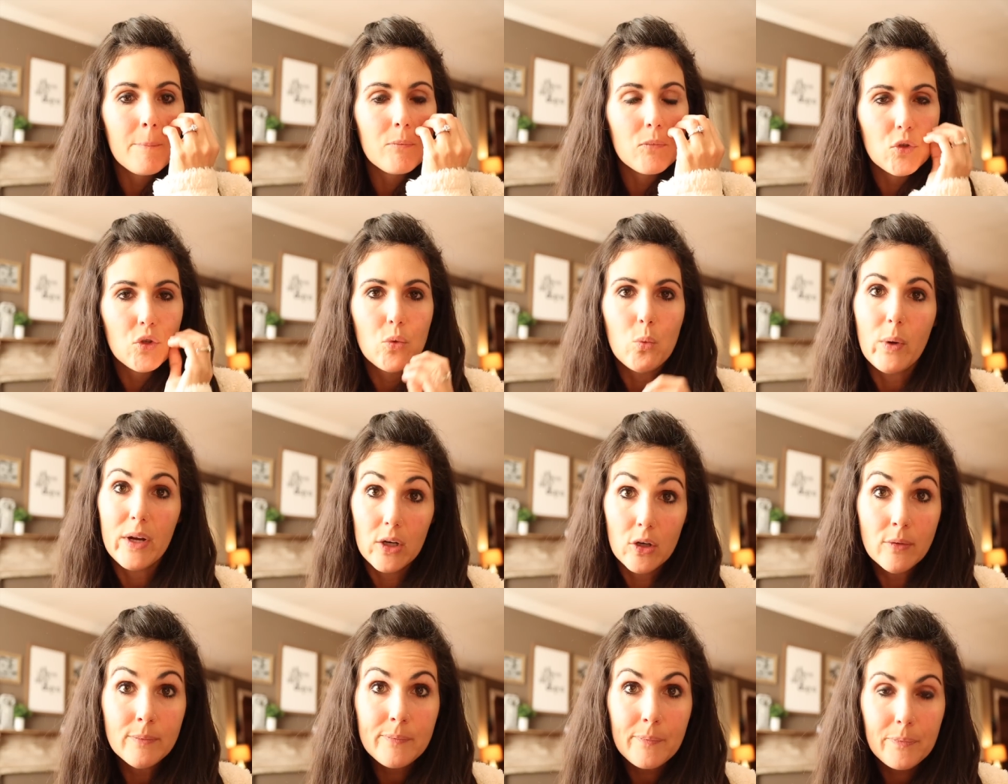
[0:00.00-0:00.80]
You
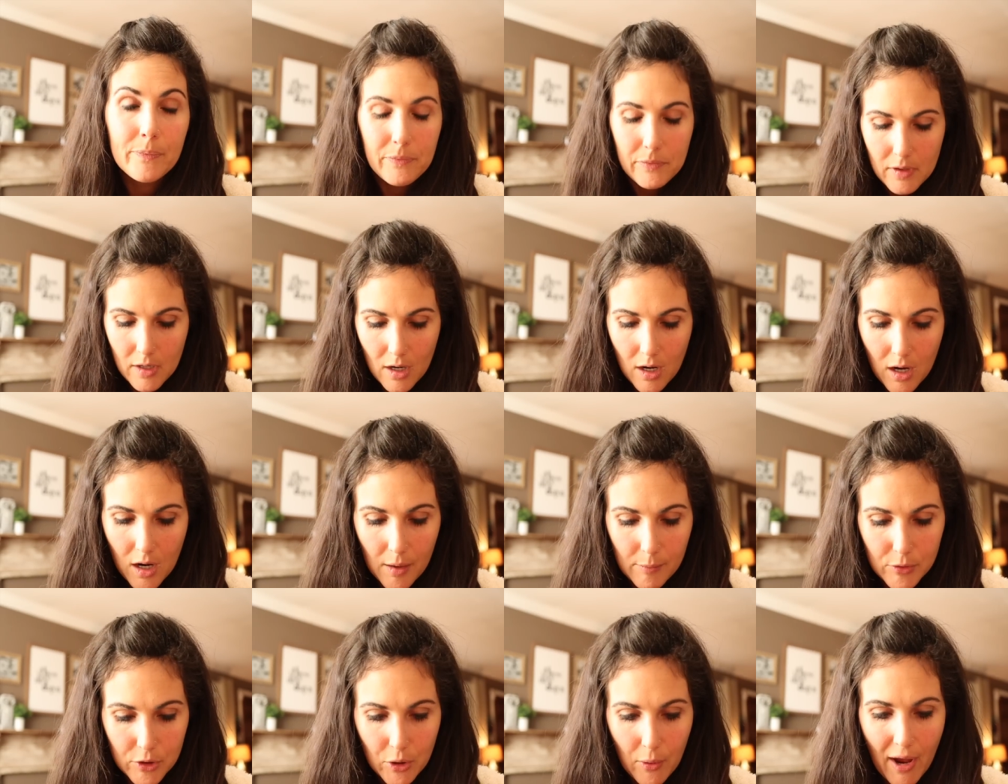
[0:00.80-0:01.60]
will.
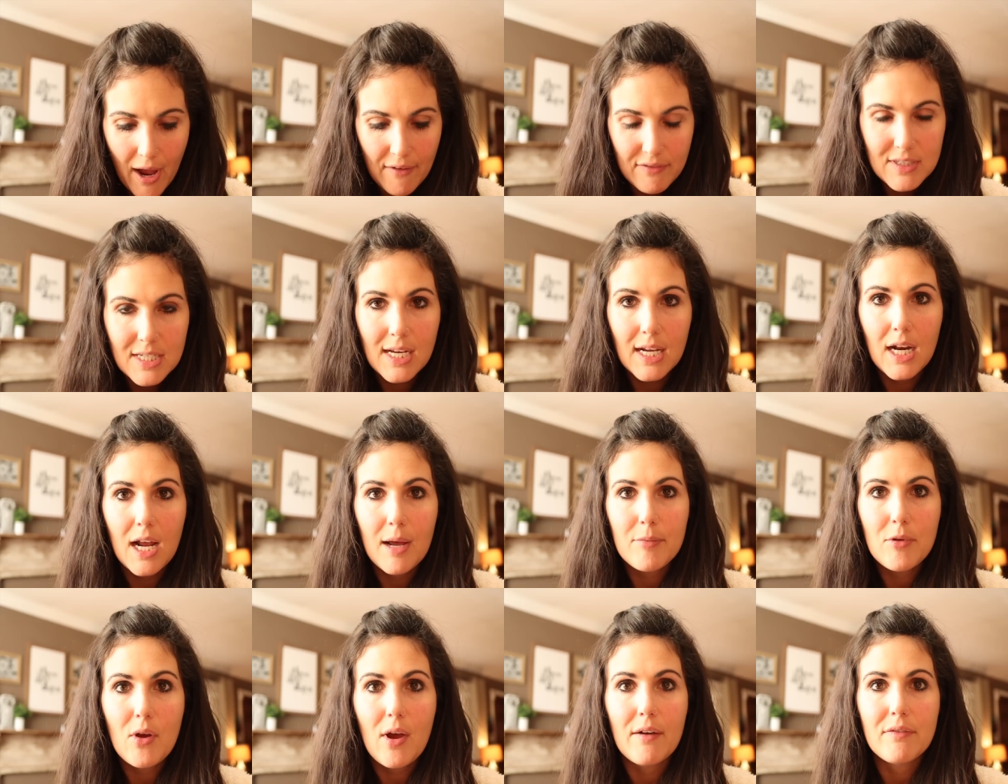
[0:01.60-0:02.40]
You have to get
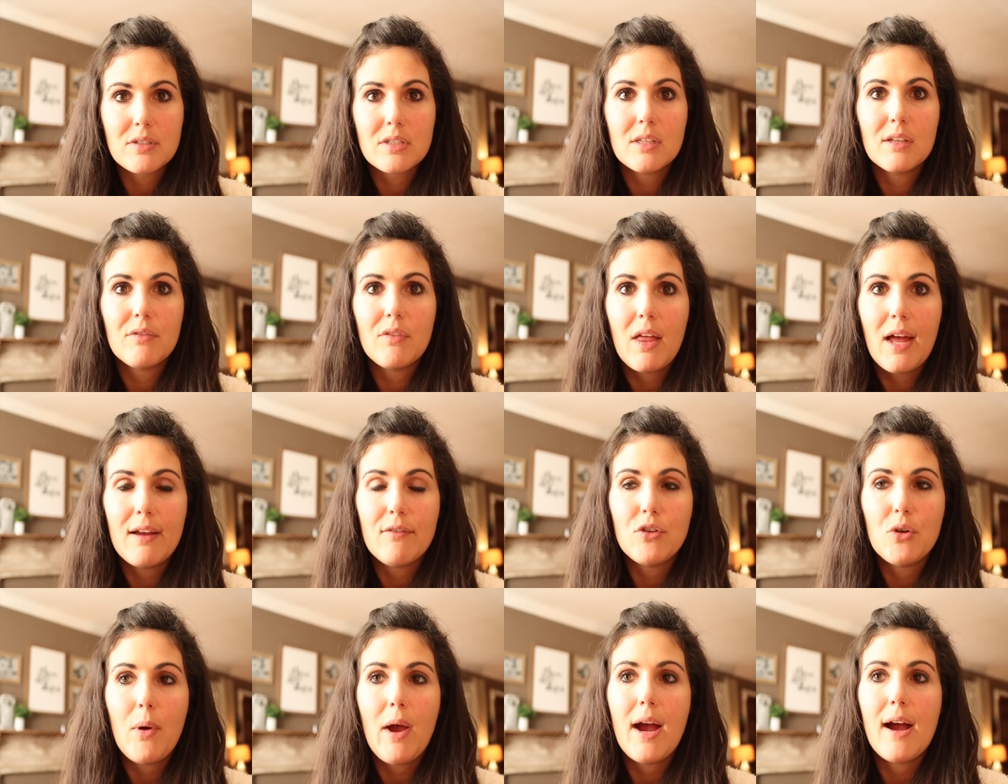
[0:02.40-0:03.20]
up. You have to live
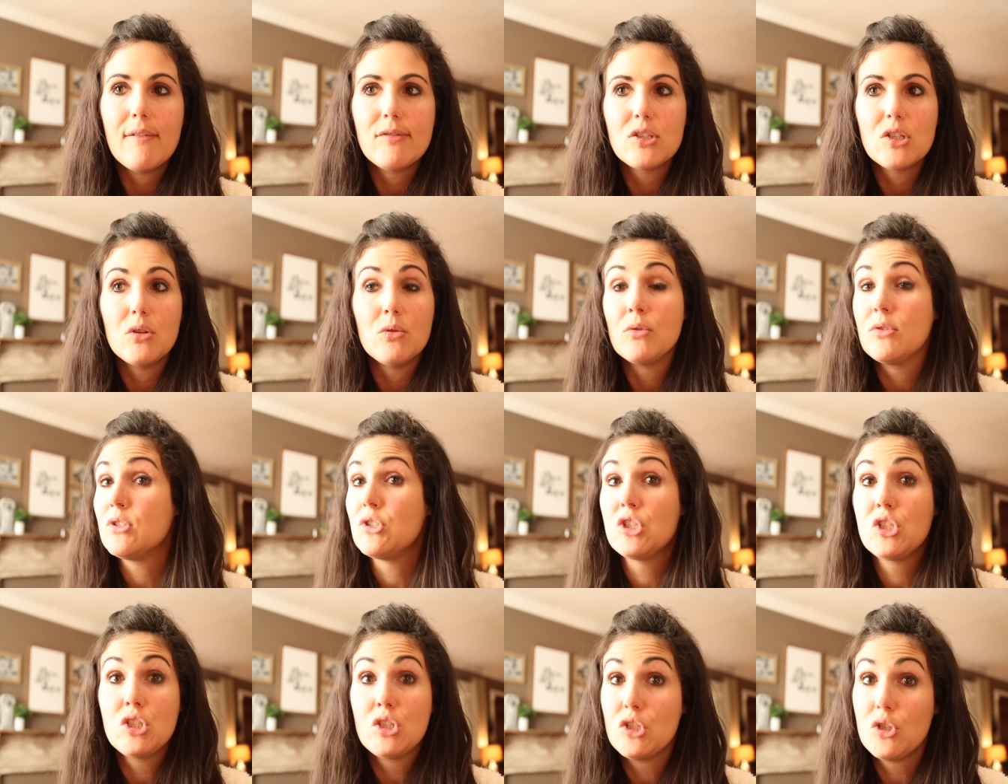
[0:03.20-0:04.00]
life. You
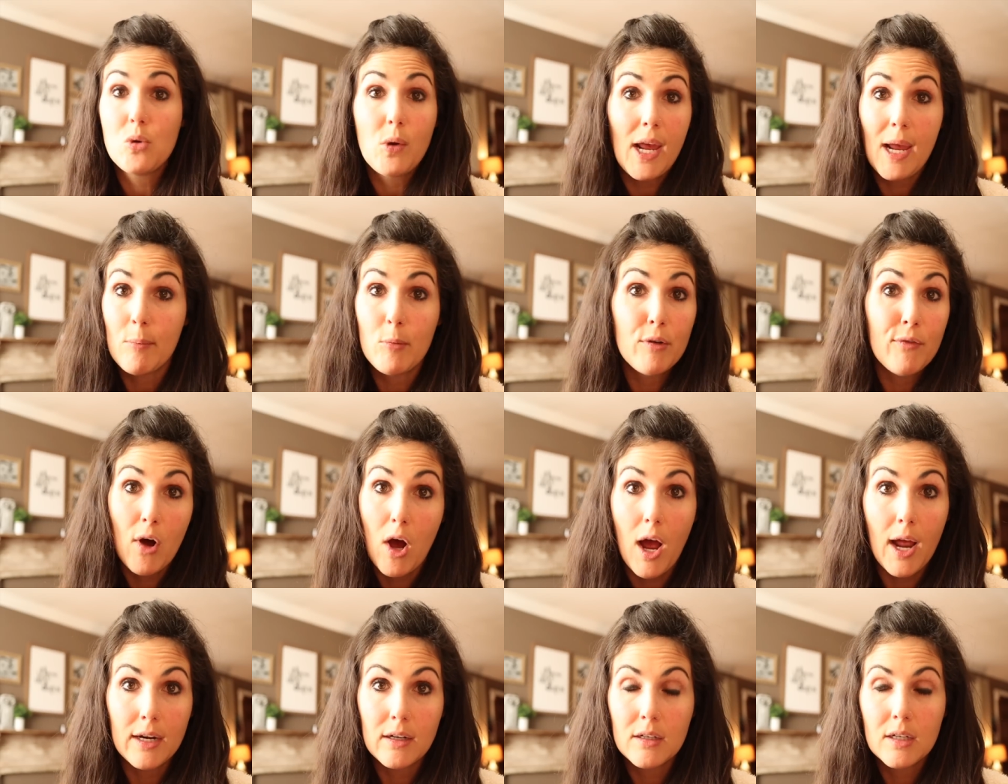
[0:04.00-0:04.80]
can't move
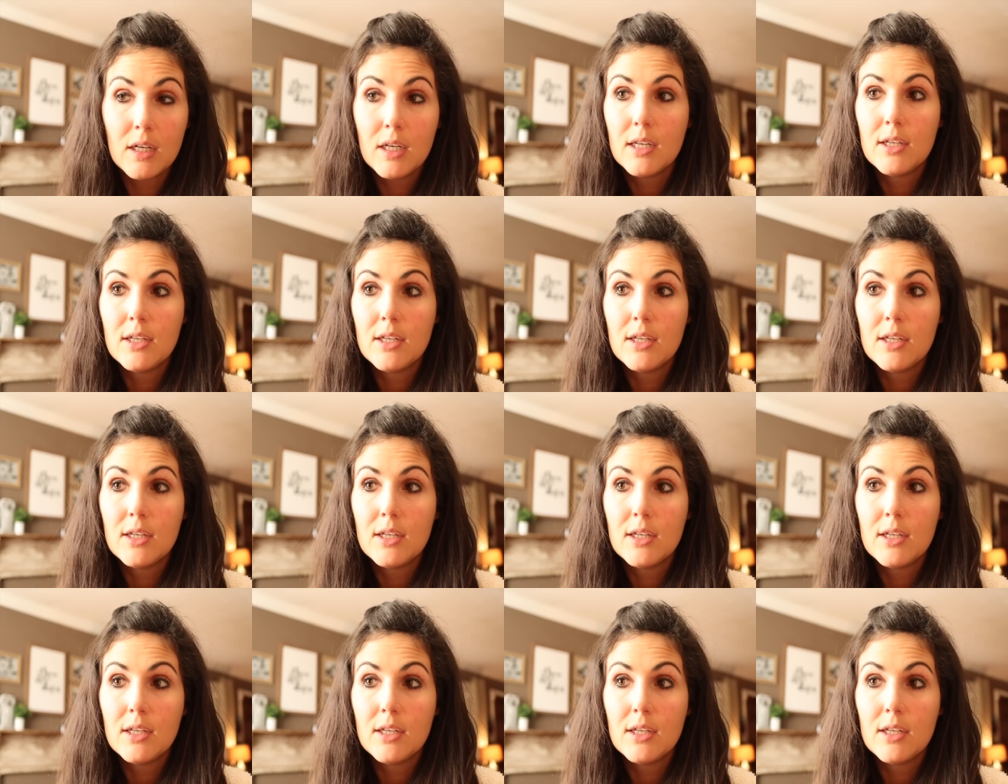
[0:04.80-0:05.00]
on.